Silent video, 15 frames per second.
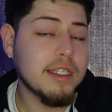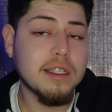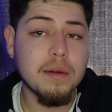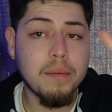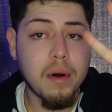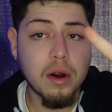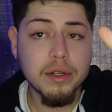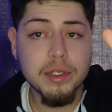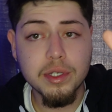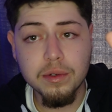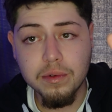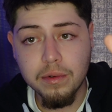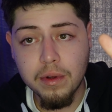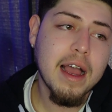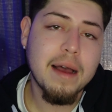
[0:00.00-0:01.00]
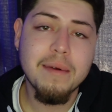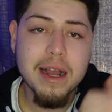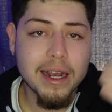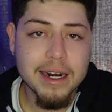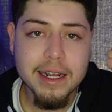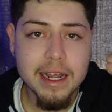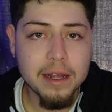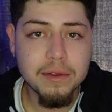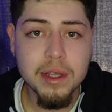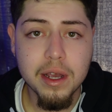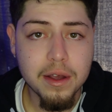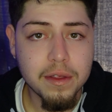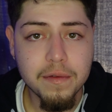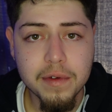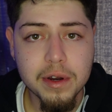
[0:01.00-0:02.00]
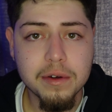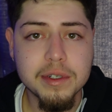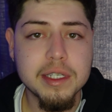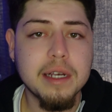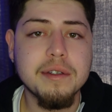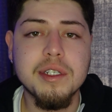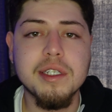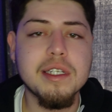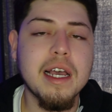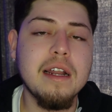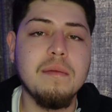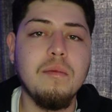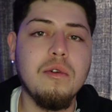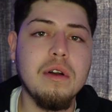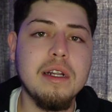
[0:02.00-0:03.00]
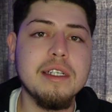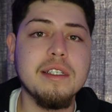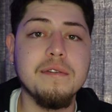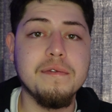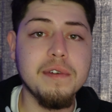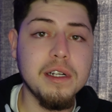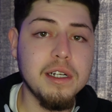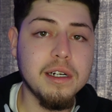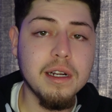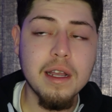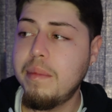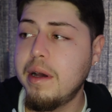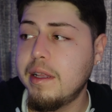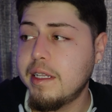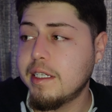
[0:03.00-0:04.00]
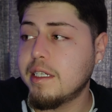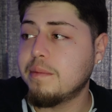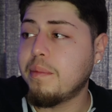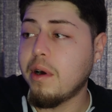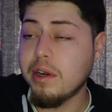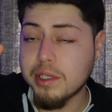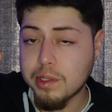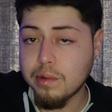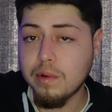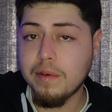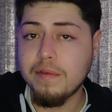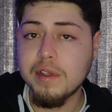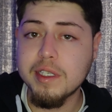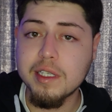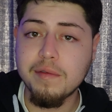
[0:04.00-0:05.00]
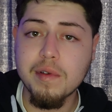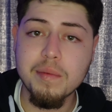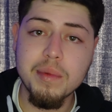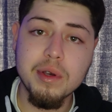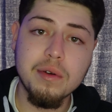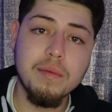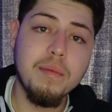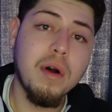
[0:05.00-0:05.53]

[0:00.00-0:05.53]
is the part two. I'm not going to count the other video because that was just kind of more or less a filler, but this is part two of the Civic build.